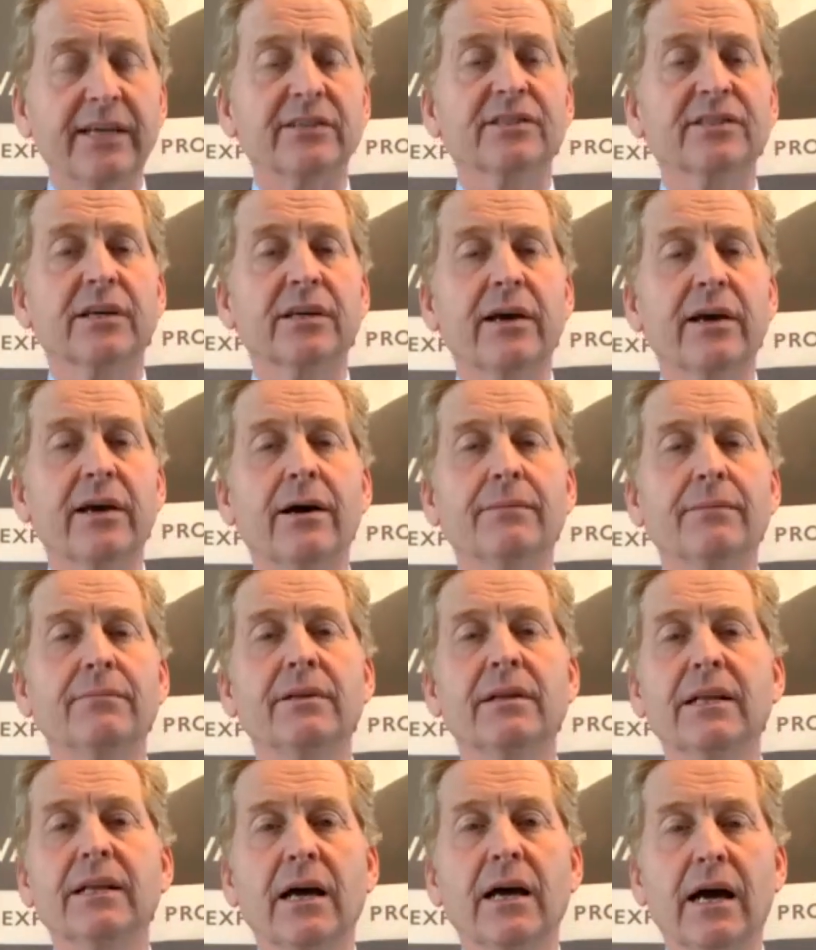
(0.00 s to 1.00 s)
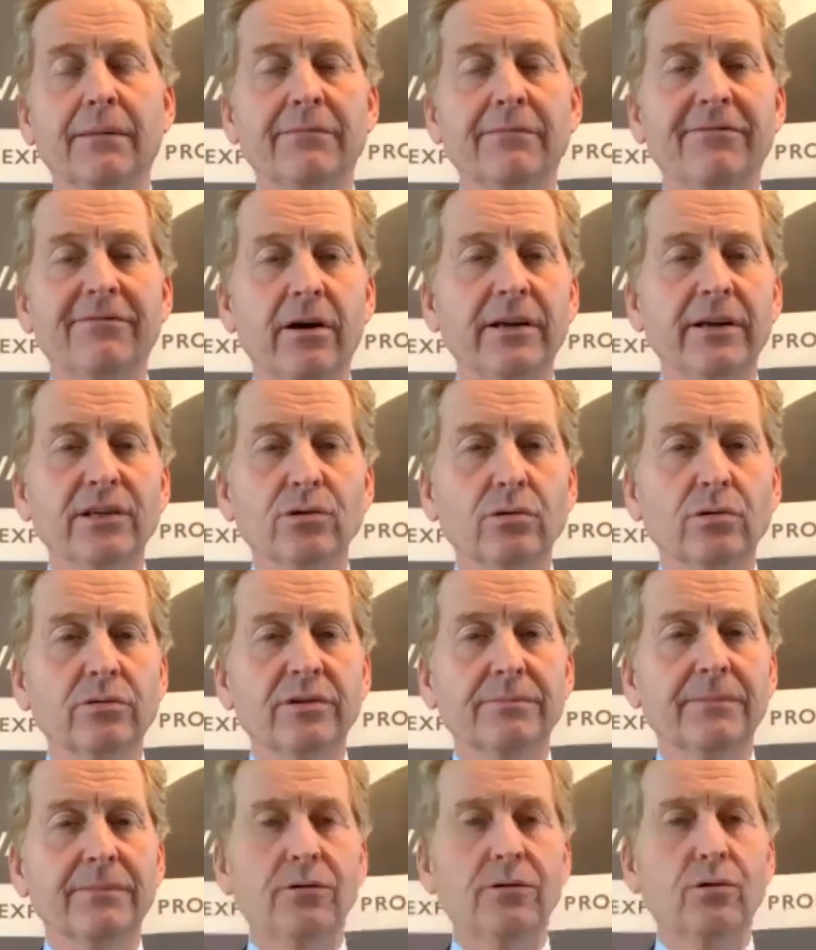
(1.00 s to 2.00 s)
So now I'm finding all
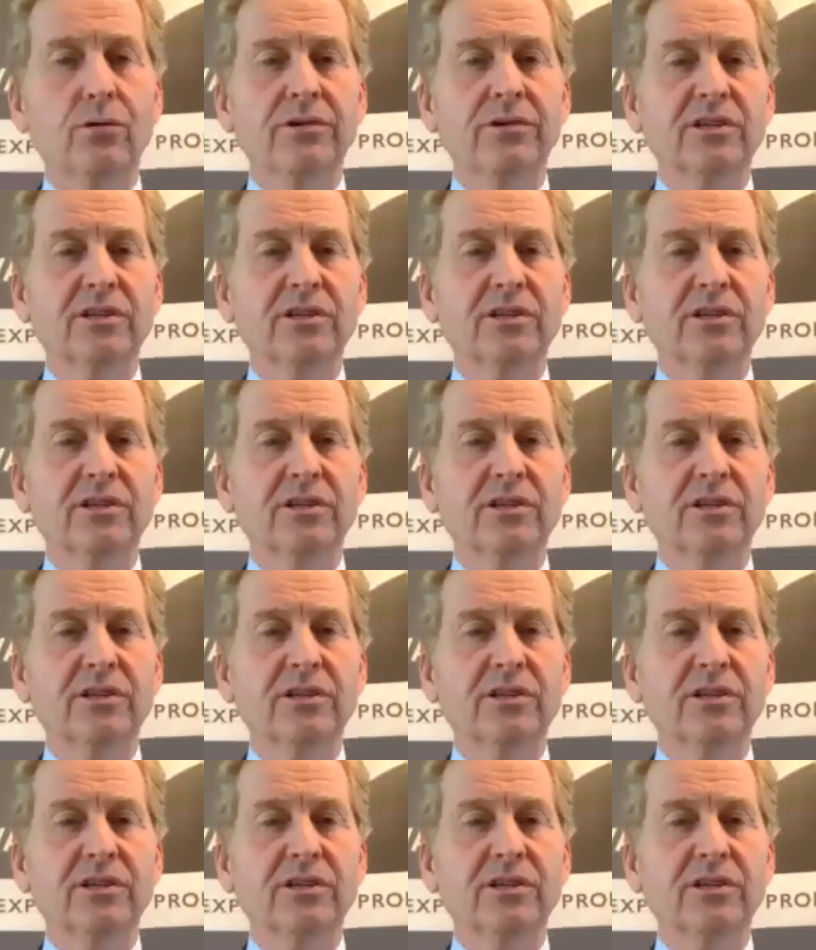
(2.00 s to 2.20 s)
the